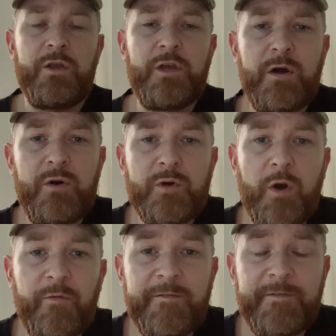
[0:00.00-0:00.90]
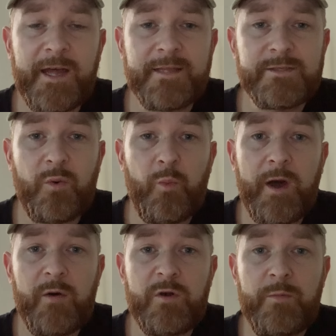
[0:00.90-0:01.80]
Yo, golfing fans,
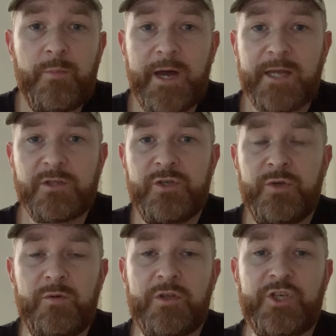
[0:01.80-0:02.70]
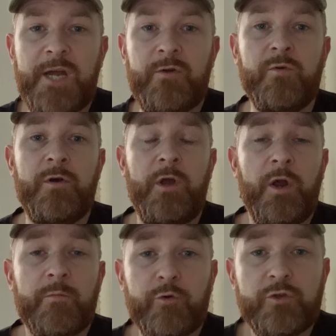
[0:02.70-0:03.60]
welcome back to the channel.
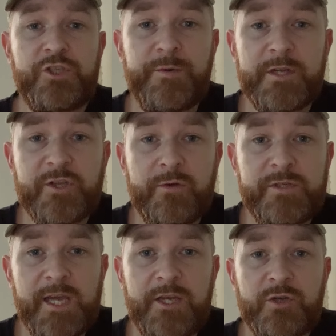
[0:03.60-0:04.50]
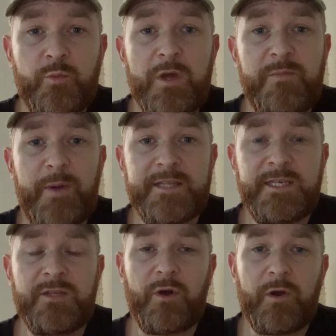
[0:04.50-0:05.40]
Brought to you in association with
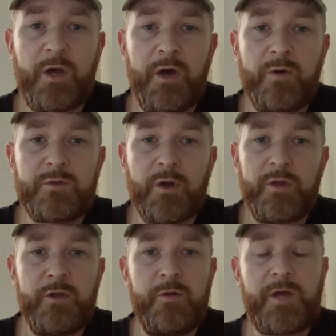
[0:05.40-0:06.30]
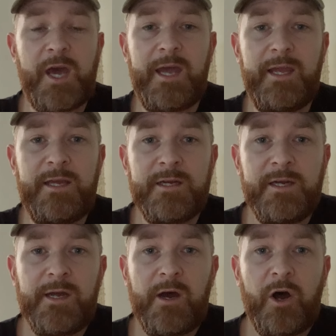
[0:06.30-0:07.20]
betting.co.uk.
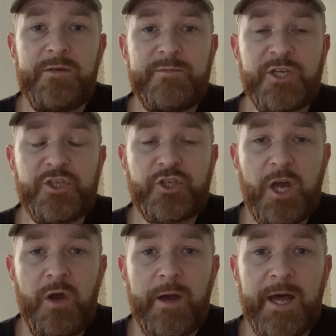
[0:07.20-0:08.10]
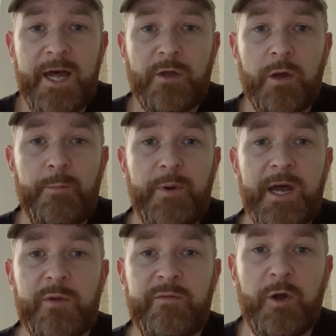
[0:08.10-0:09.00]
I'm Ginger Joe and I'm
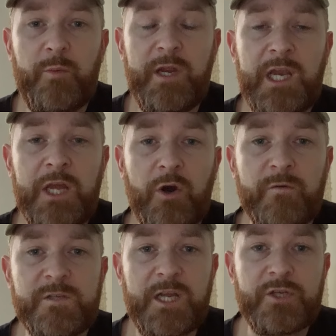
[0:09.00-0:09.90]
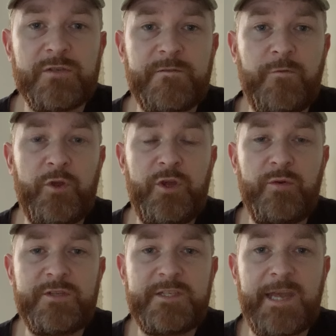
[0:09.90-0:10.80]
back with my weekly golf selections for
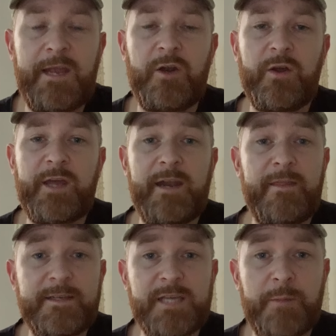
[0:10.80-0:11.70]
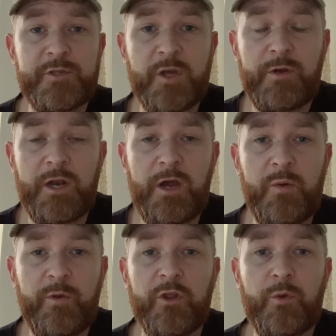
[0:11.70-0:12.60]
you to take a look at. And in this episode
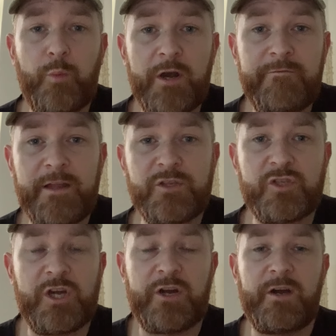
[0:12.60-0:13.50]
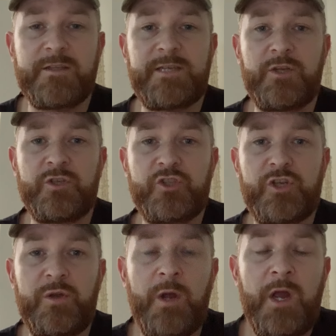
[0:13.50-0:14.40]
alone, we've got the one event to turn our attentions
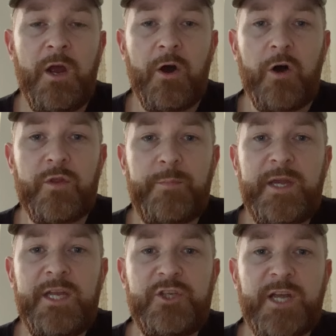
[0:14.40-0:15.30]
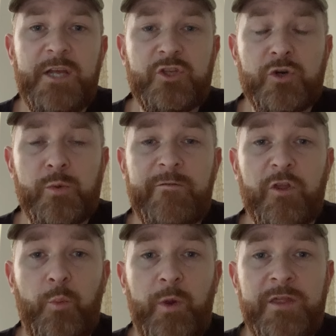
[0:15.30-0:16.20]
to on the PGA Tour. We've got
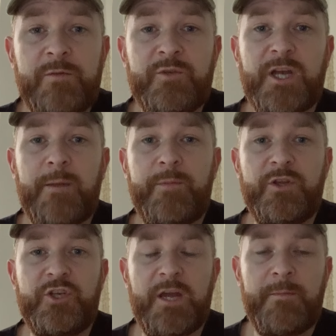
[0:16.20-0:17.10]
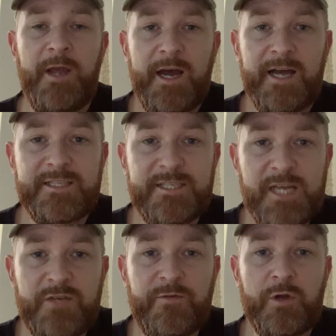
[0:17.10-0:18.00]
the Wyndham Championship at
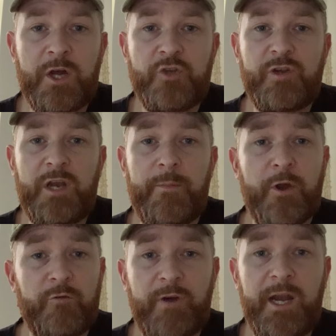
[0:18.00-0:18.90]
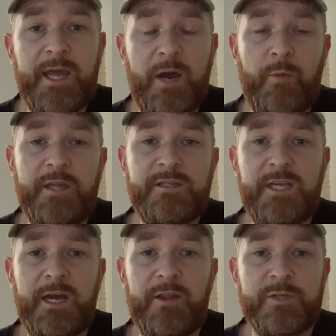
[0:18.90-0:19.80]
Sedgefield Country Club, and I really can't wait to
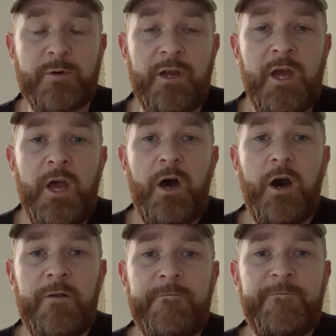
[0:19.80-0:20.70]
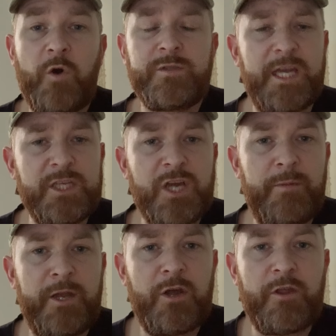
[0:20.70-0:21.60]
see how this one unfolds. It is going to
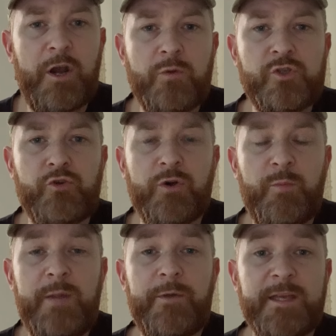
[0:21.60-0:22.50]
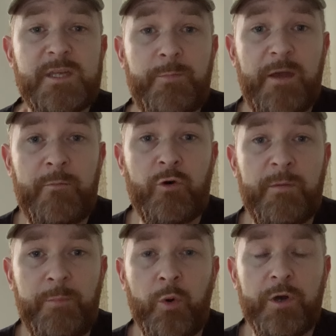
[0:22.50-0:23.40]
be another low scoring week, but there's a bit more
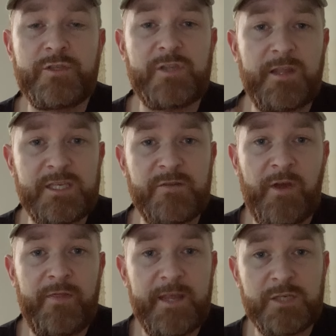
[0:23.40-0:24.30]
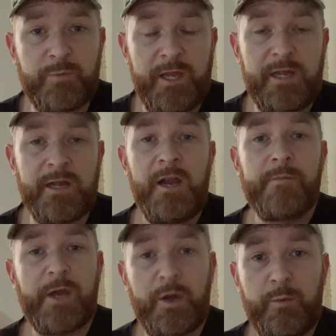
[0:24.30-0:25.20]
importance to this event this week
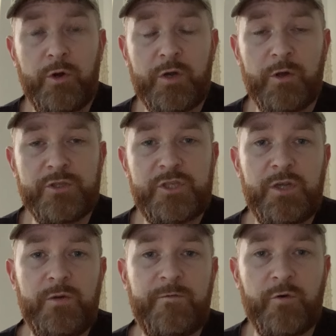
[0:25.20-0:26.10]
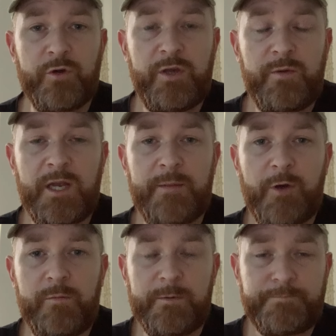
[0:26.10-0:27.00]
that I will go on to for you in a
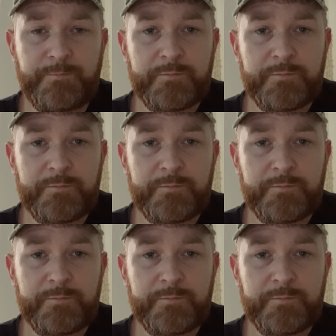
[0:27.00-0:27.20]
moment.